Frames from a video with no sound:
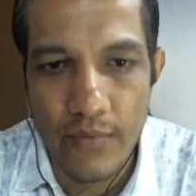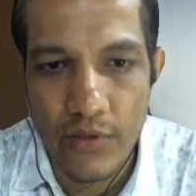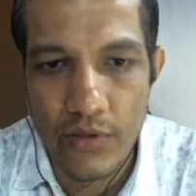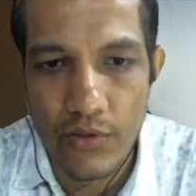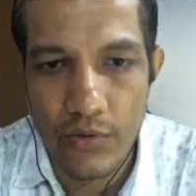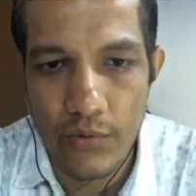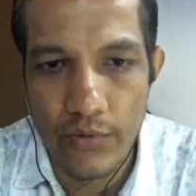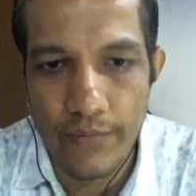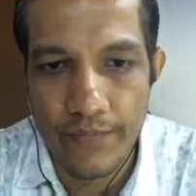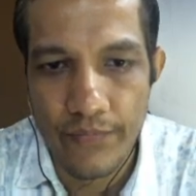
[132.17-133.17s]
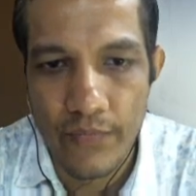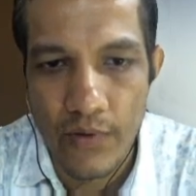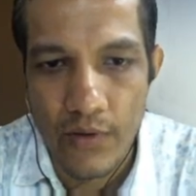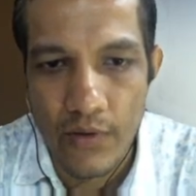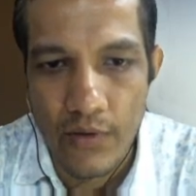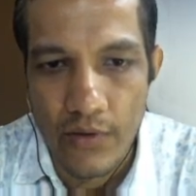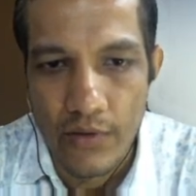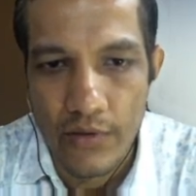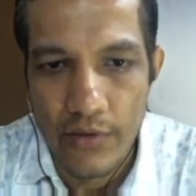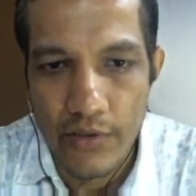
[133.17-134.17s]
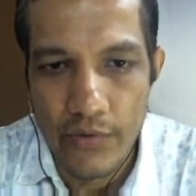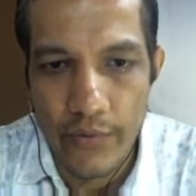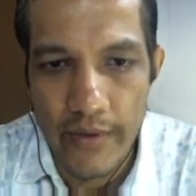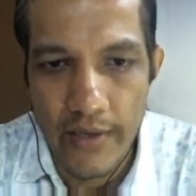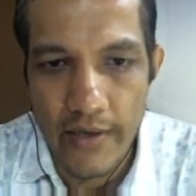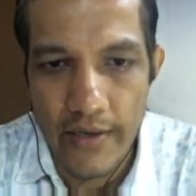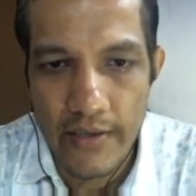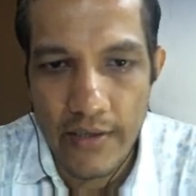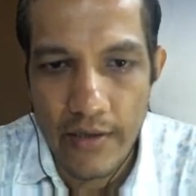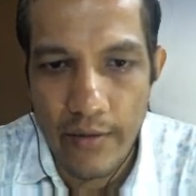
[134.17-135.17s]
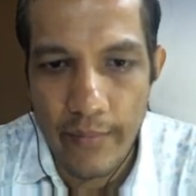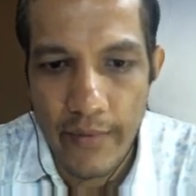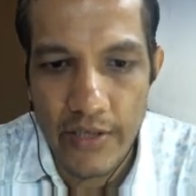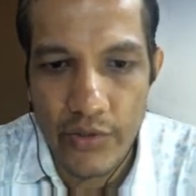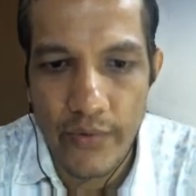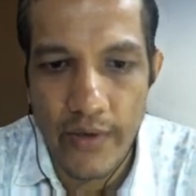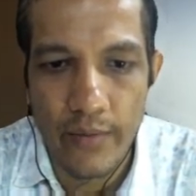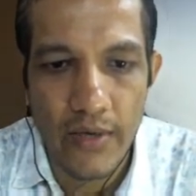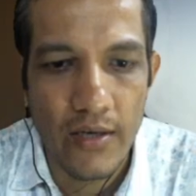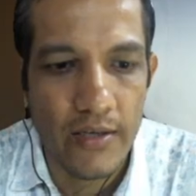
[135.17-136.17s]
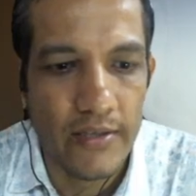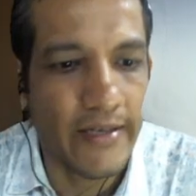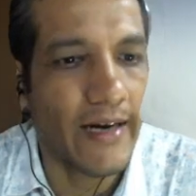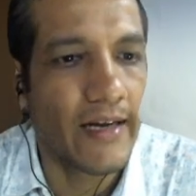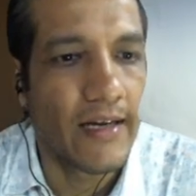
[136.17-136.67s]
So this one we can write meter square per second.